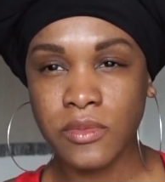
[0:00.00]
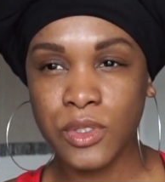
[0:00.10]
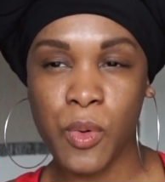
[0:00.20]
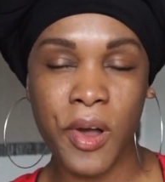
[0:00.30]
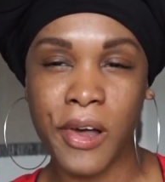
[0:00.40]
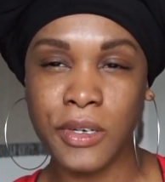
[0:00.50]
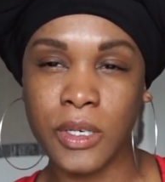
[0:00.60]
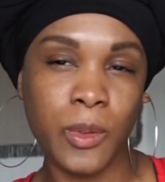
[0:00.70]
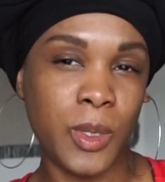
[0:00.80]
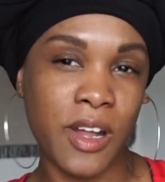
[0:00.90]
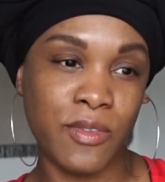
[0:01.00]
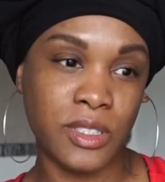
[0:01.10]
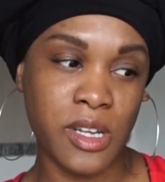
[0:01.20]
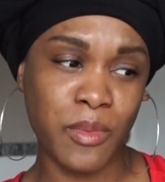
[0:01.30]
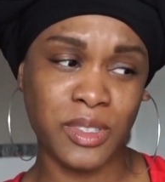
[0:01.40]
to a go-go or whatever.
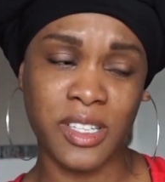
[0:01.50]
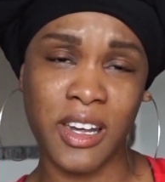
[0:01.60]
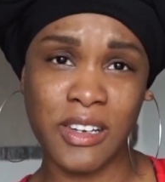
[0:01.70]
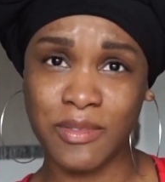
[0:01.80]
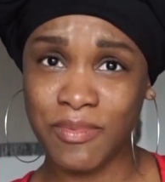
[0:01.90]
And I was like,